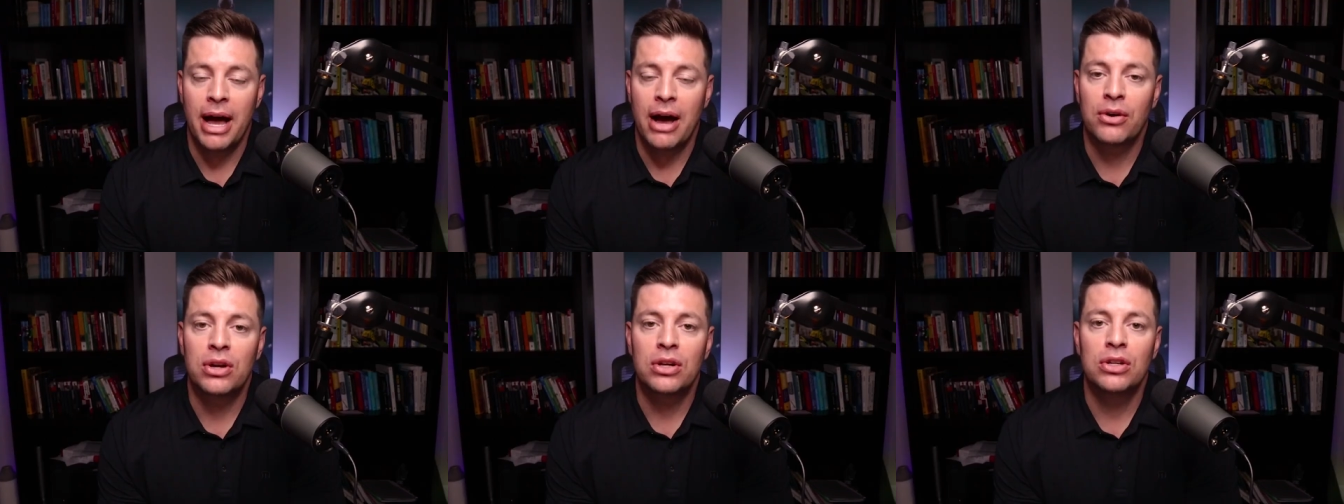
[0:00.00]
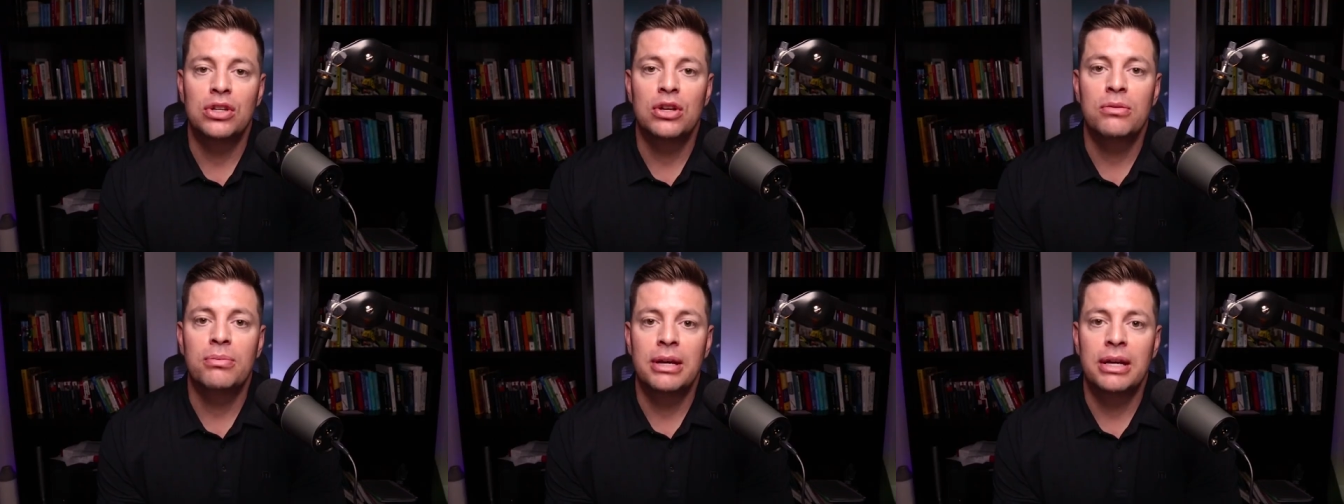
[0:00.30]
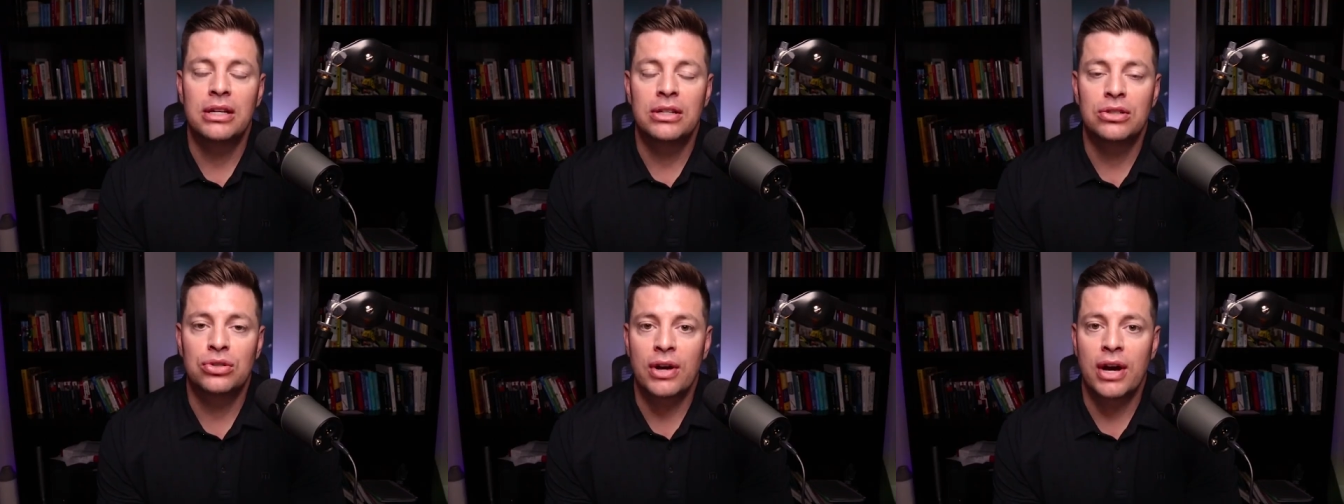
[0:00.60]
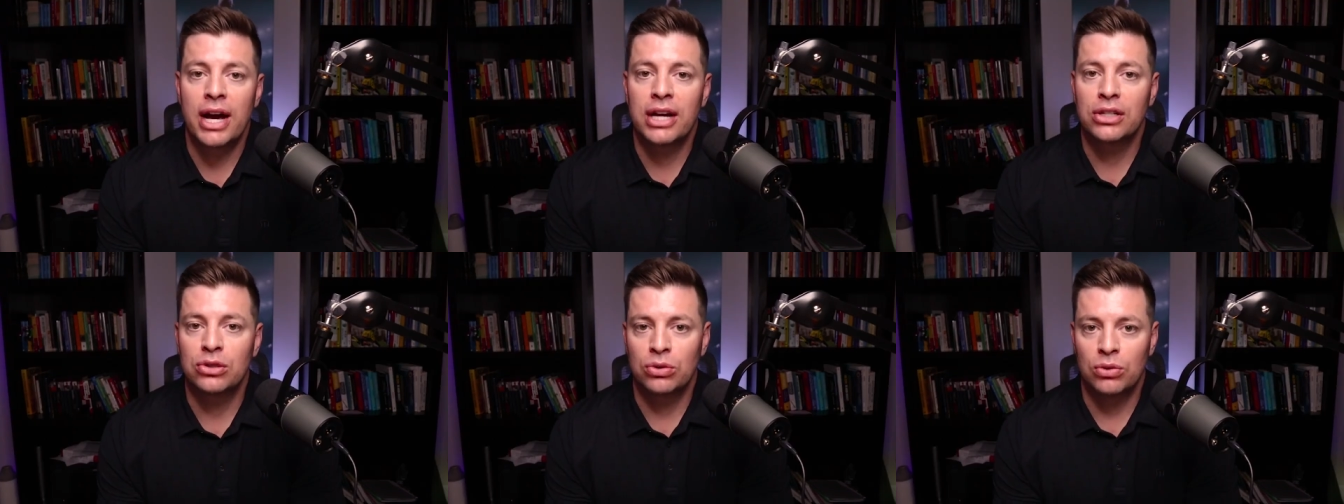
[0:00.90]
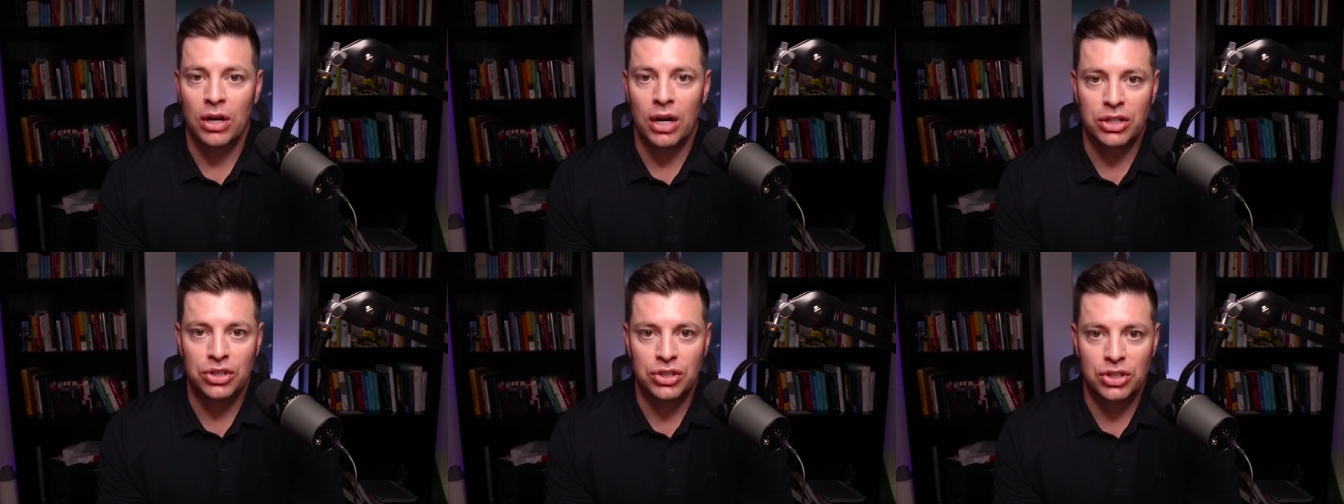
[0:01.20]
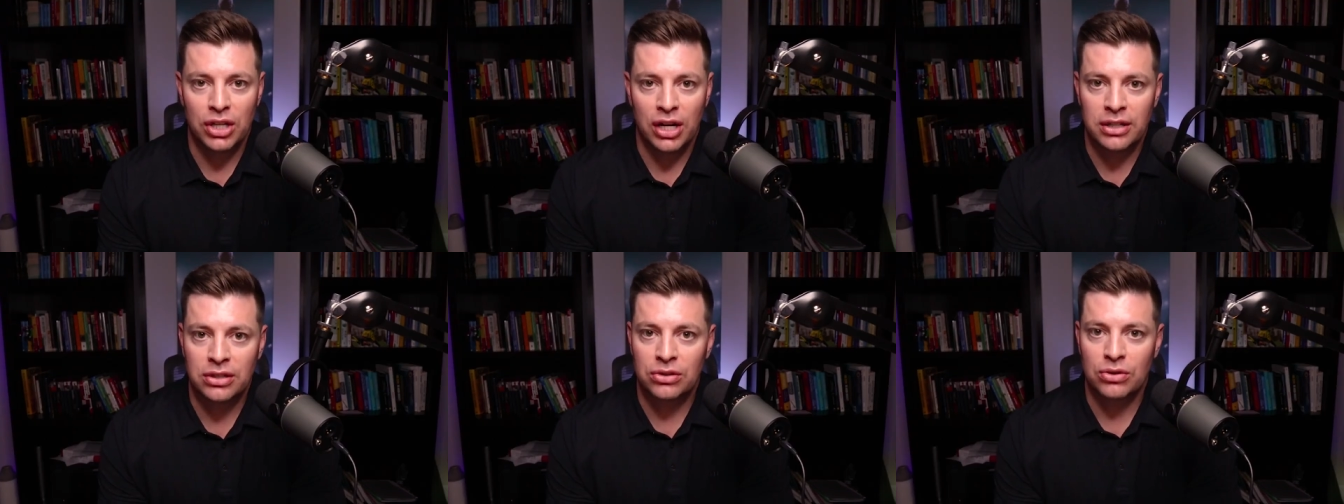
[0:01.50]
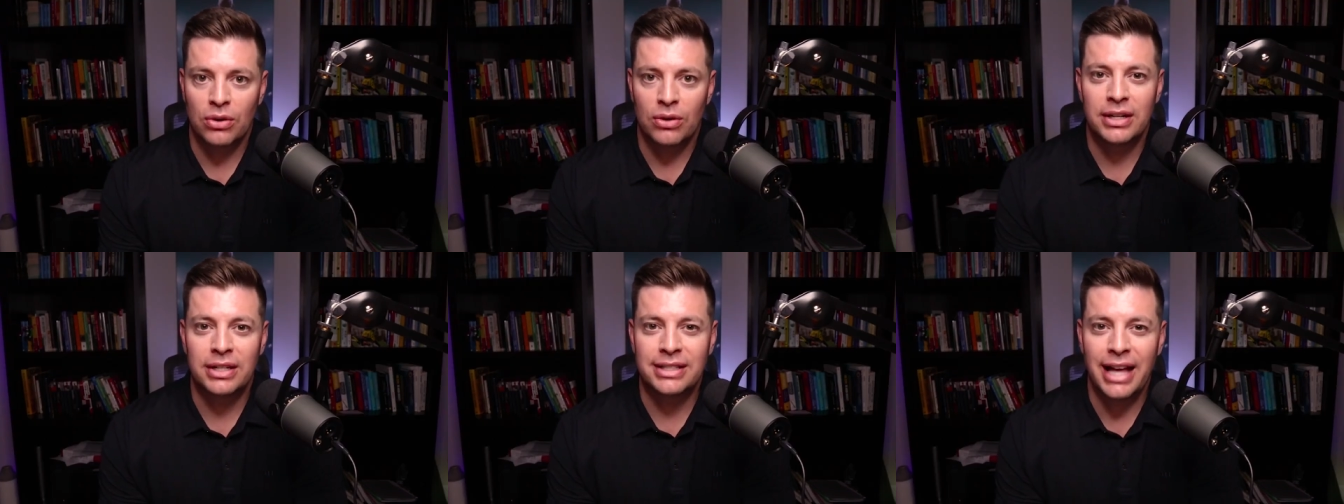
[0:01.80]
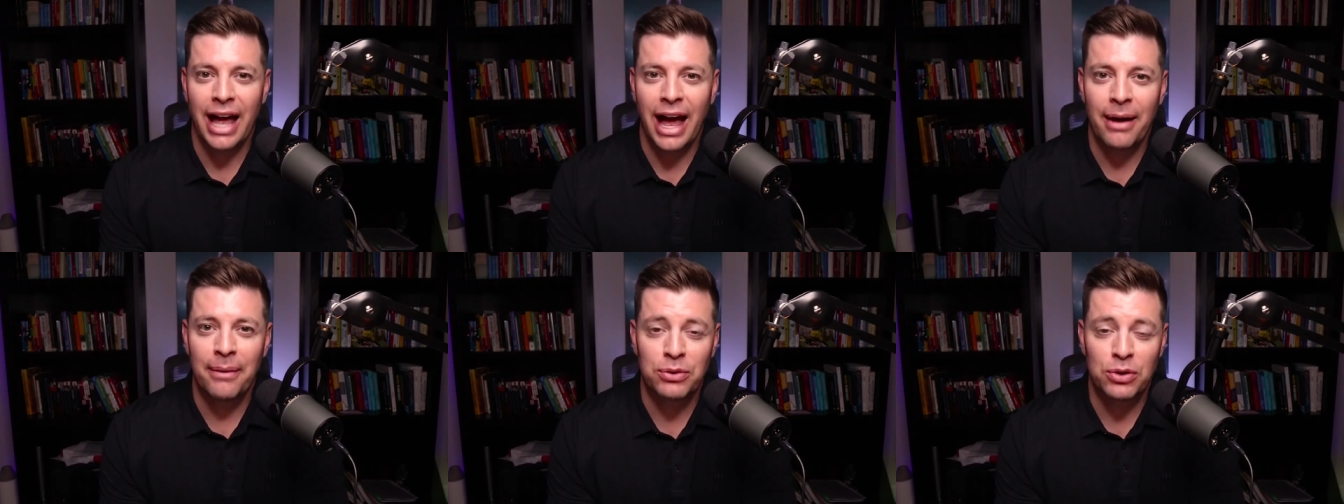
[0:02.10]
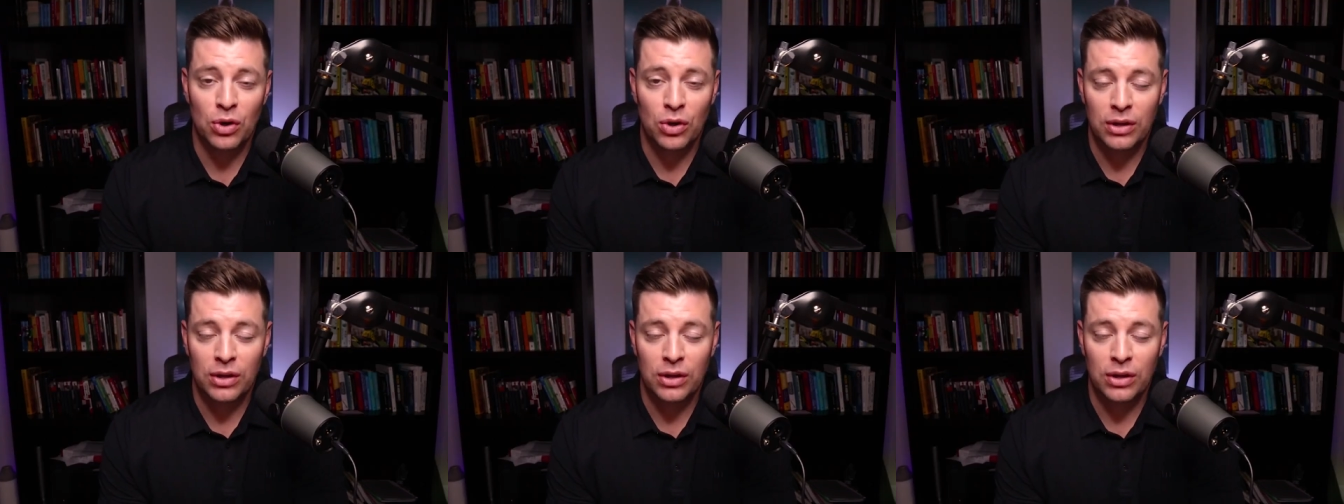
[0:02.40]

can you be trying to adjust or adapt your